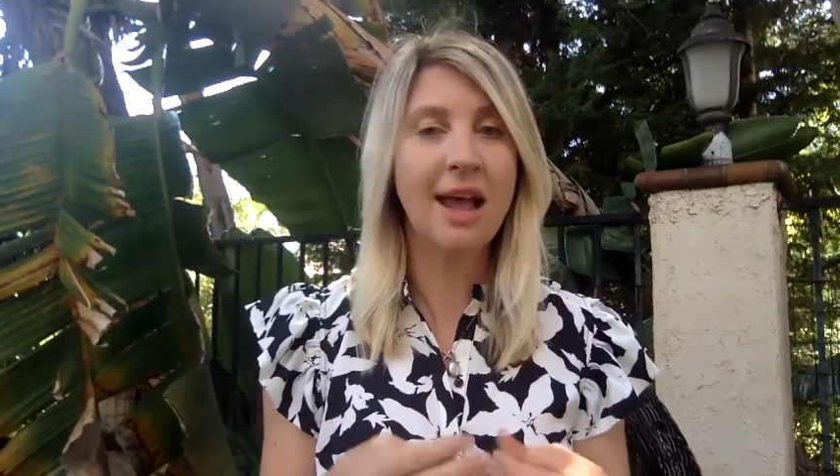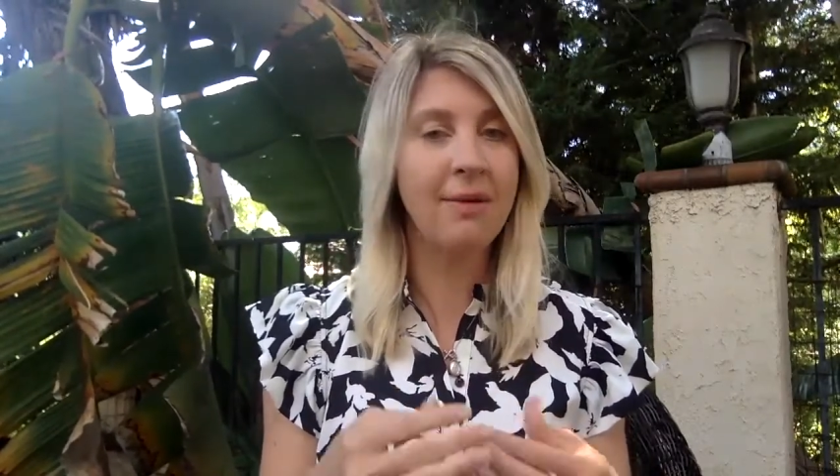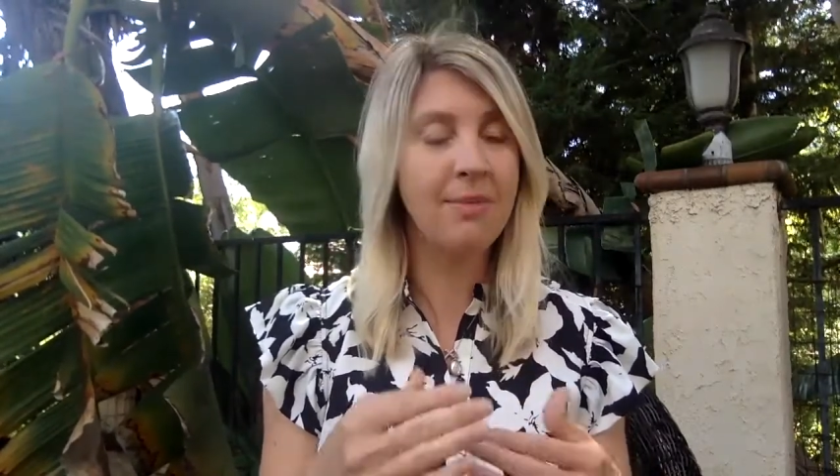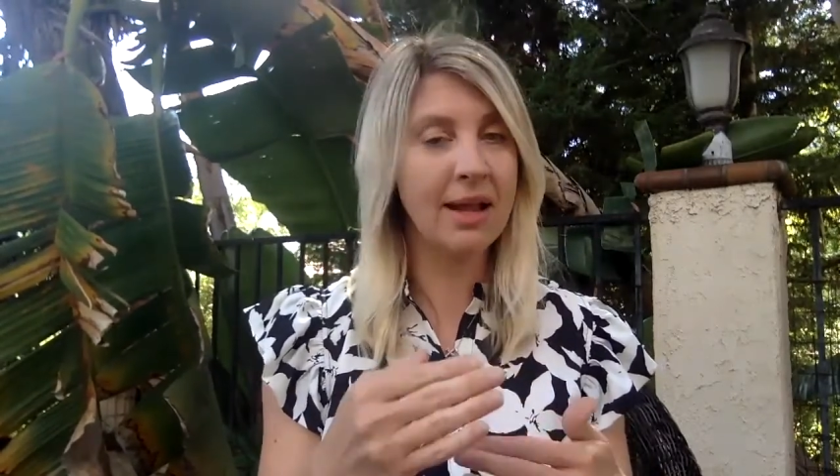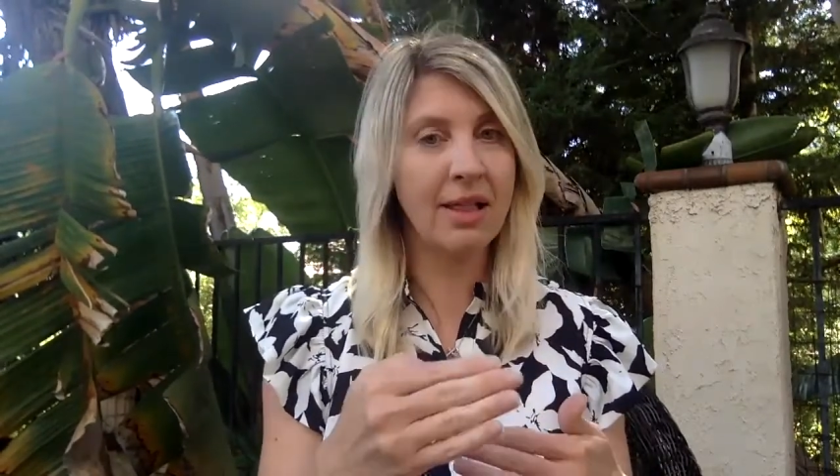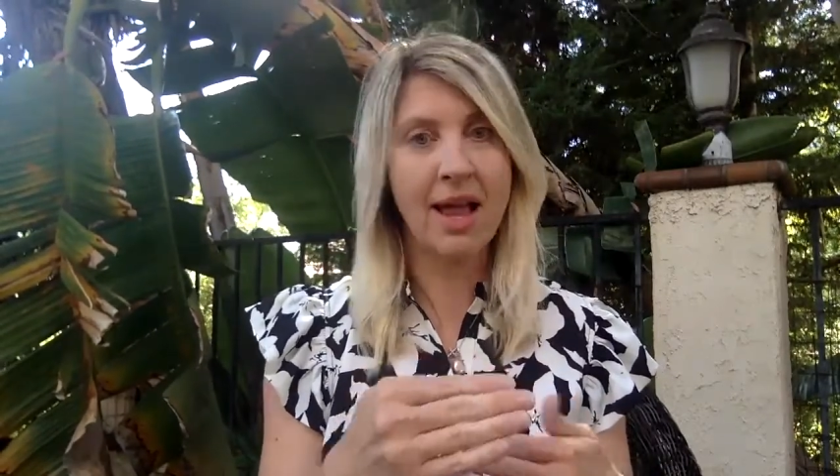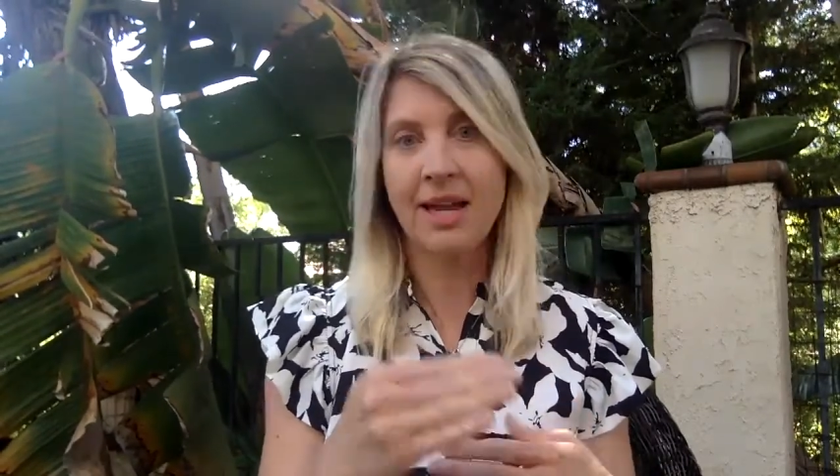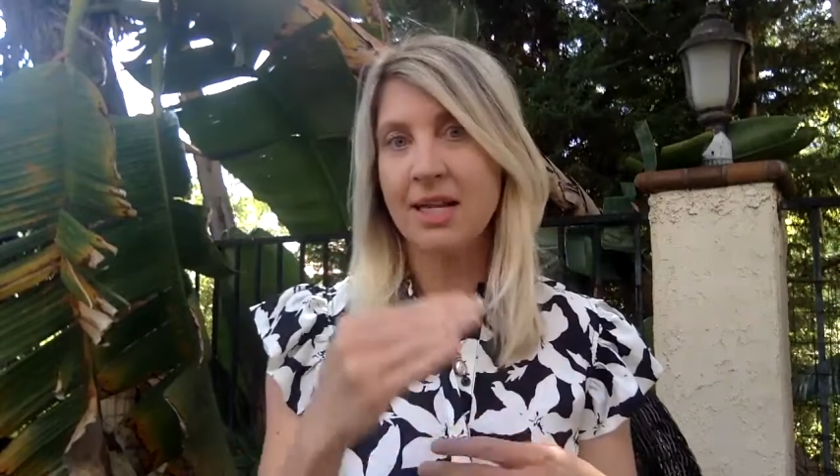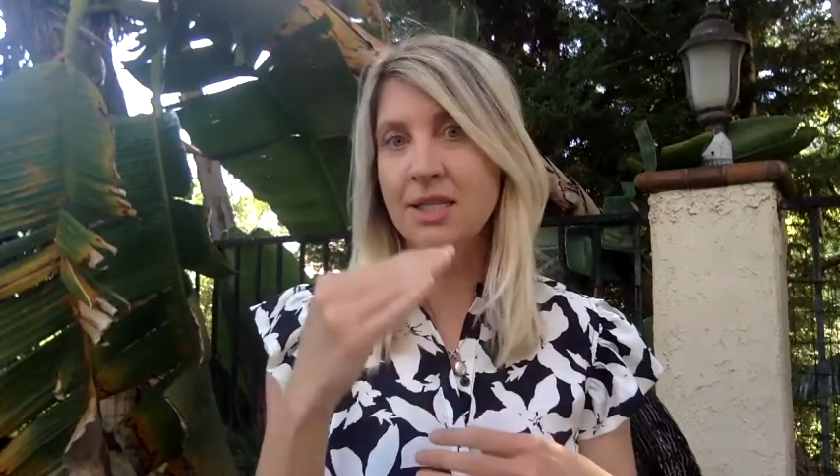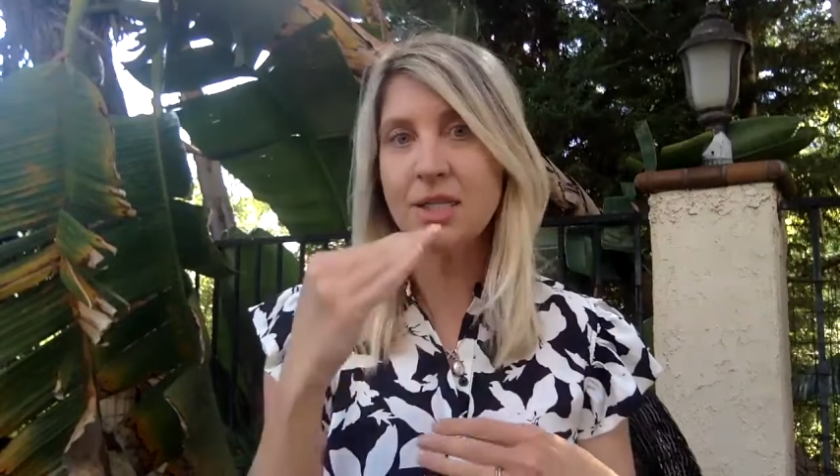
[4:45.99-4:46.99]
have my
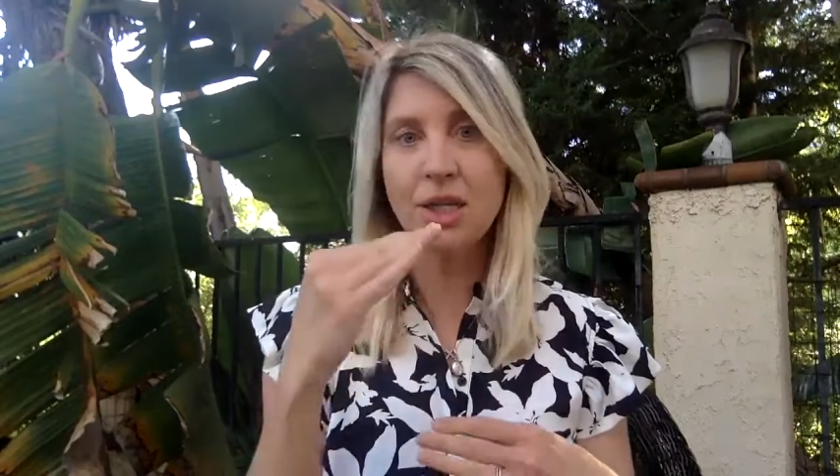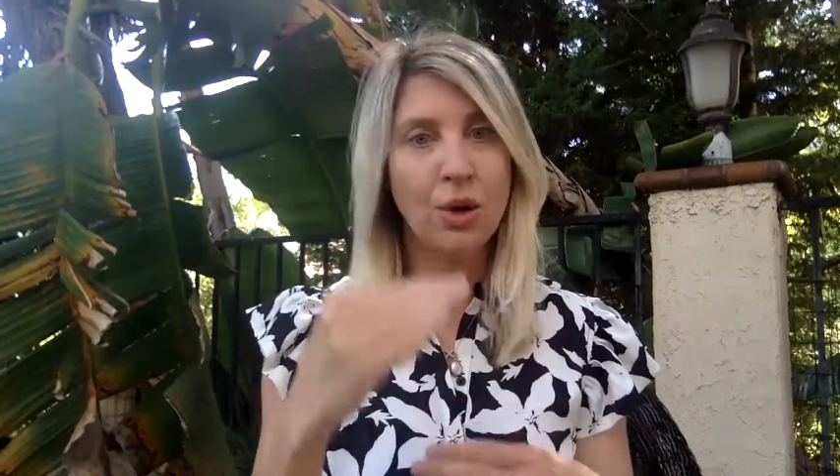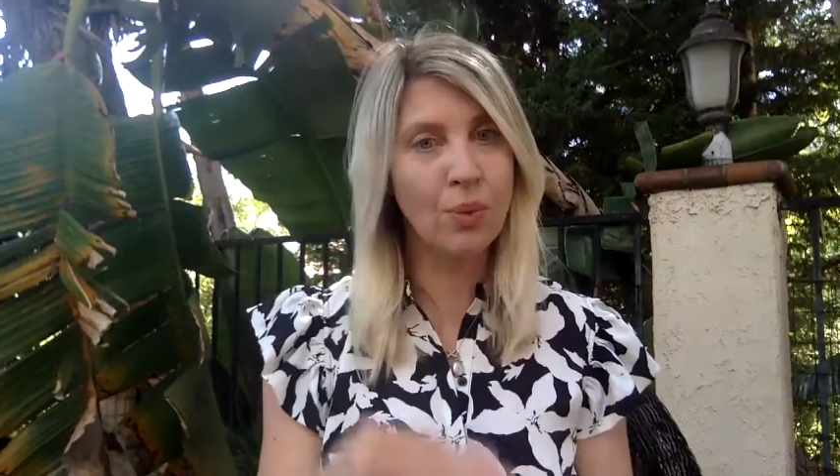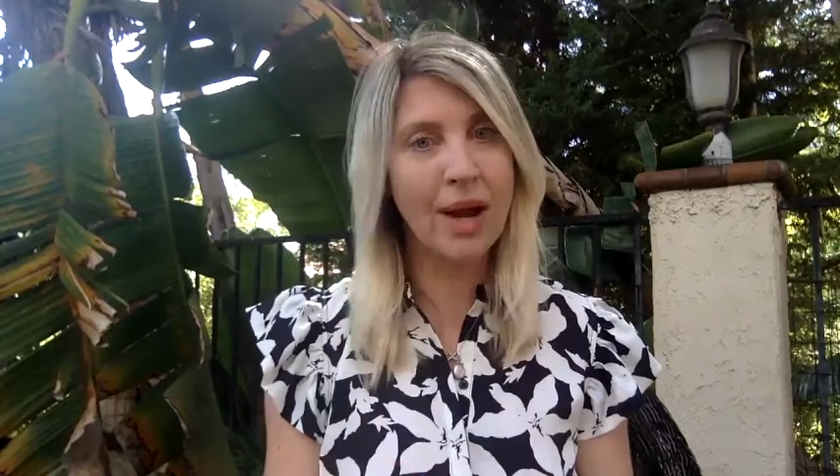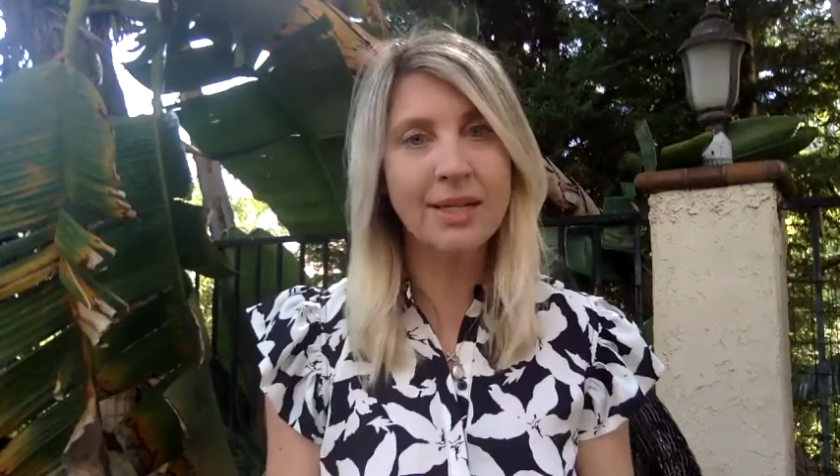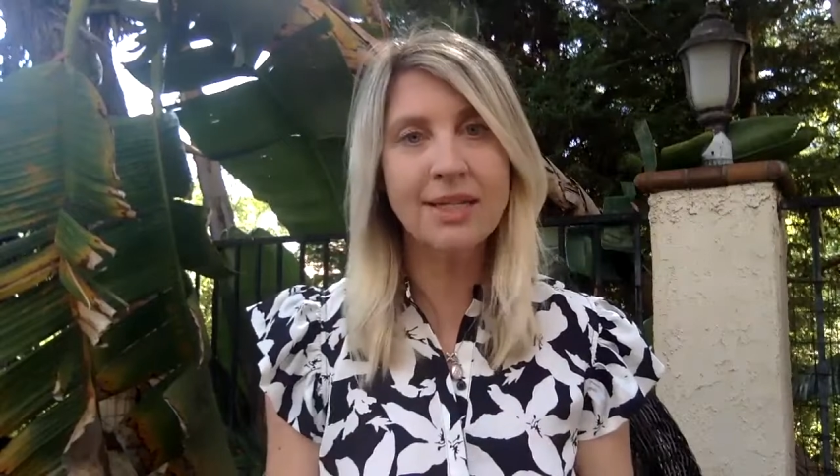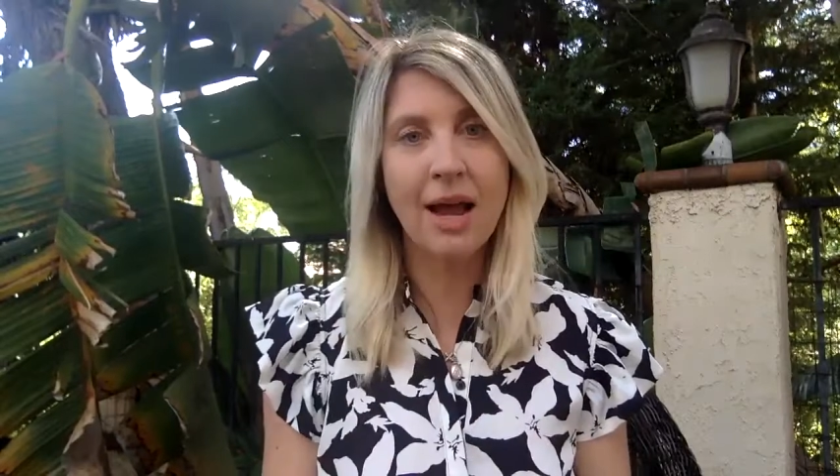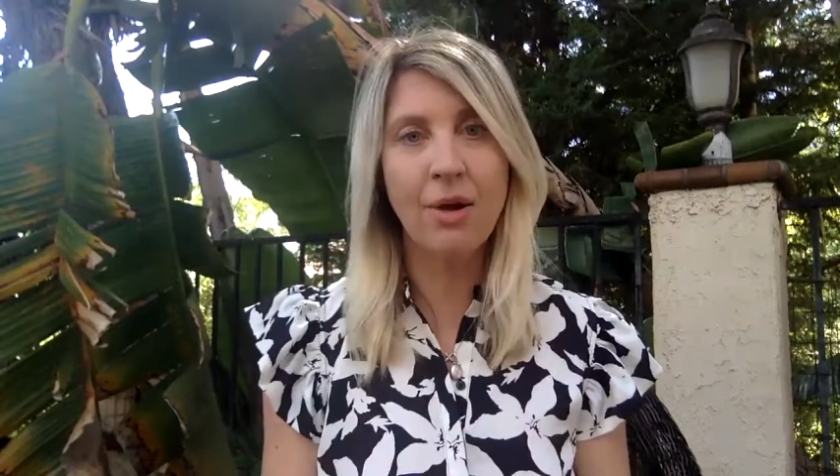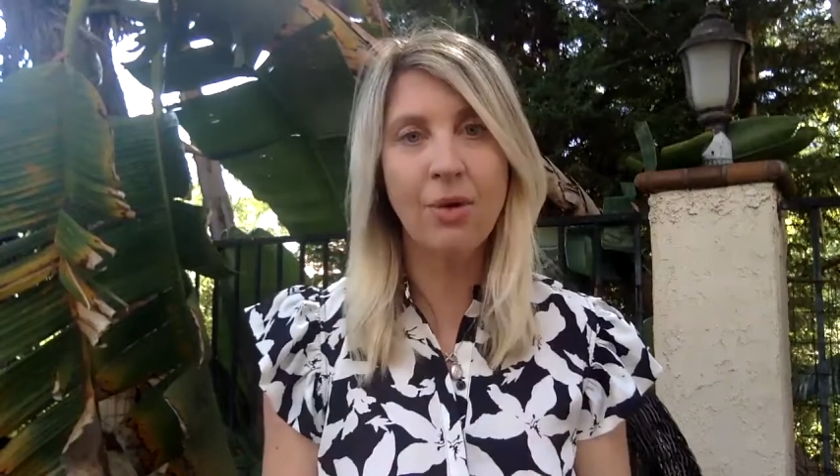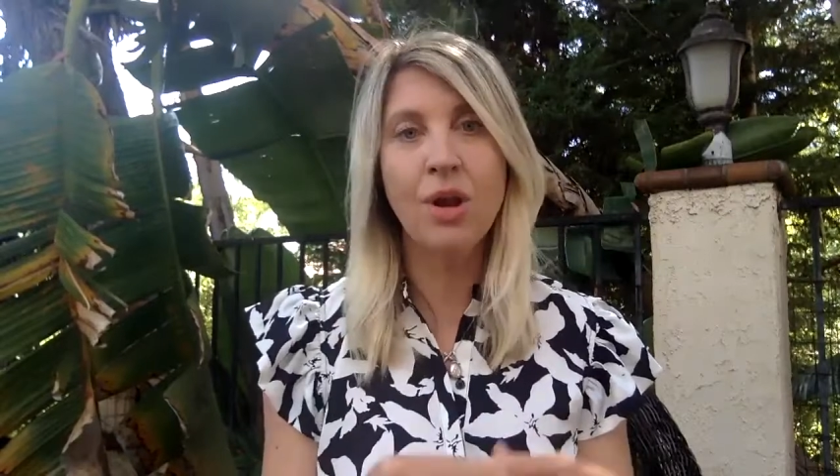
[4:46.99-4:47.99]
clients, write
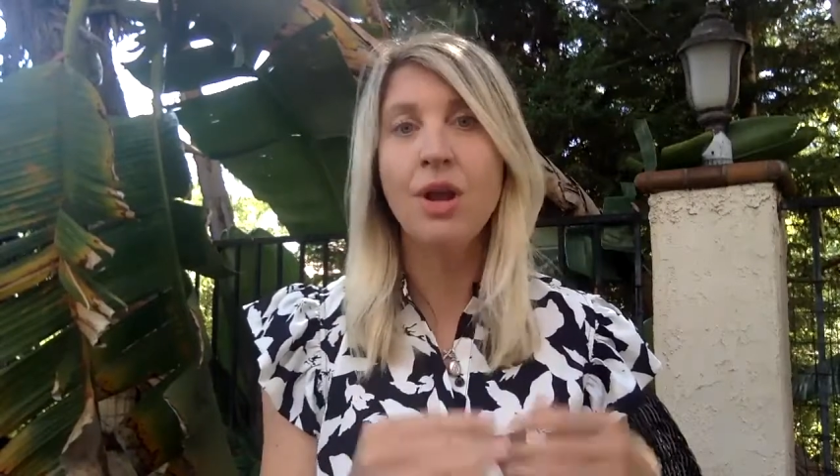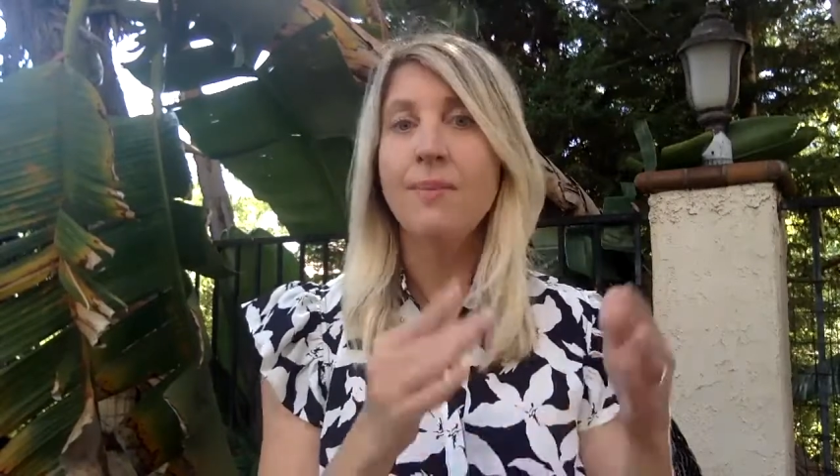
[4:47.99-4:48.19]
down